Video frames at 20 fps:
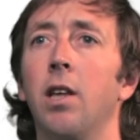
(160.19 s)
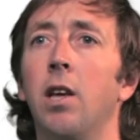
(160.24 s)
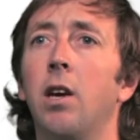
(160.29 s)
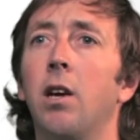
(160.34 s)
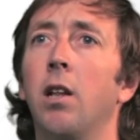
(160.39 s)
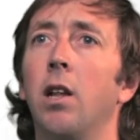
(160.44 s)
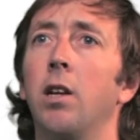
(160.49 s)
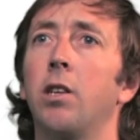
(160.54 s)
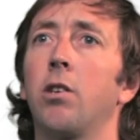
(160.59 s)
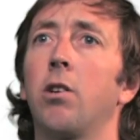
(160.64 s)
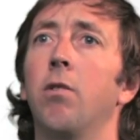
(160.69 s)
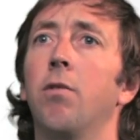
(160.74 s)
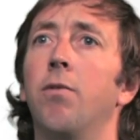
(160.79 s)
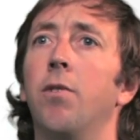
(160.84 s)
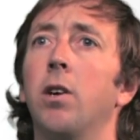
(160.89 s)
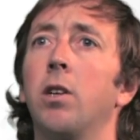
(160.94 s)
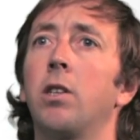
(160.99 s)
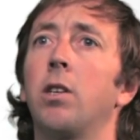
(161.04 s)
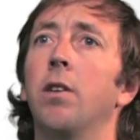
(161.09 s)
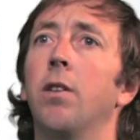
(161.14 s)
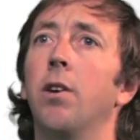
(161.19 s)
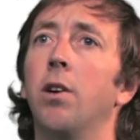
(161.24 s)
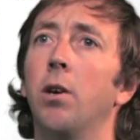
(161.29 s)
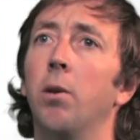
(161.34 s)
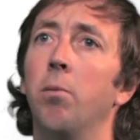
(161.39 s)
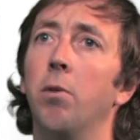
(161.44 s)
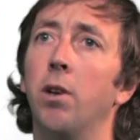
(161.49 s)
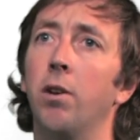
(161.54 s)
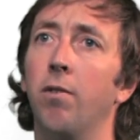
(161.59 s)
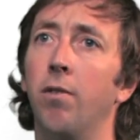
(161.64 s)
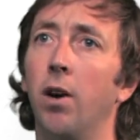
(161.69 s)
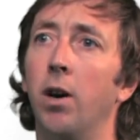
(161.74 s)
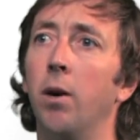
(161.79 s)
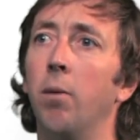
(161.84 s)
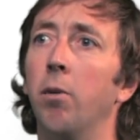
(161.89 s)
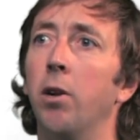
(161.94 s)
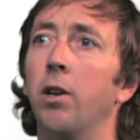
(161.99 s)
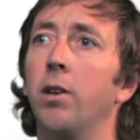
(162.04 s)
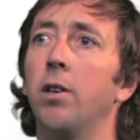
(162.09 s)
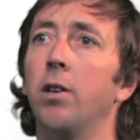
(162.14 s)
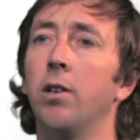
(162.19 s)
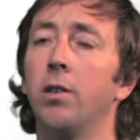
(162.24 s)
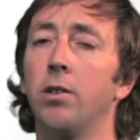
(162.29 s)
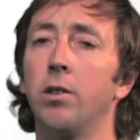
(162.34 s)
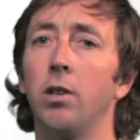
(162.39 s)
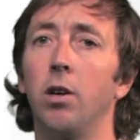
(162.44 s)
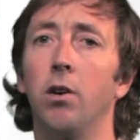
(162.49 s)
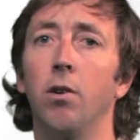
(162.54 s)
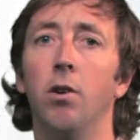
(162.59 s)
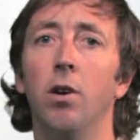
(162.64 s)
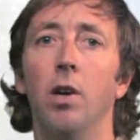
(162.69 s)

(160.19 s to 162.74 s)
the ecological function of the urban environment. So